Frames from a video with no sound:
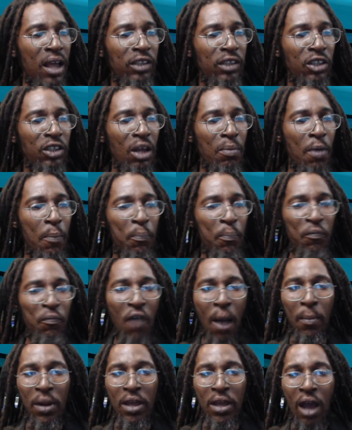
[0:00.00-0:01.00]
Listen, my
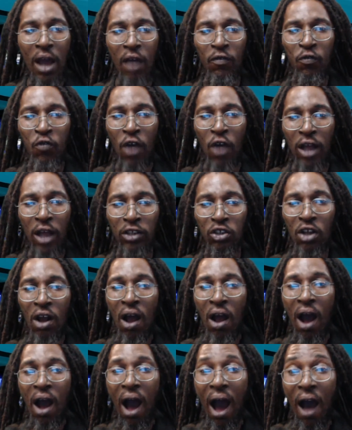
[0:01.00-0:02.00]
family and
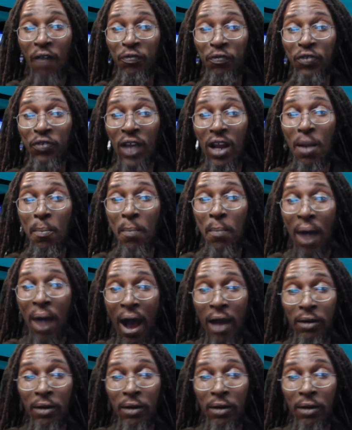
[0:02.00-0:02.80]
friends. After the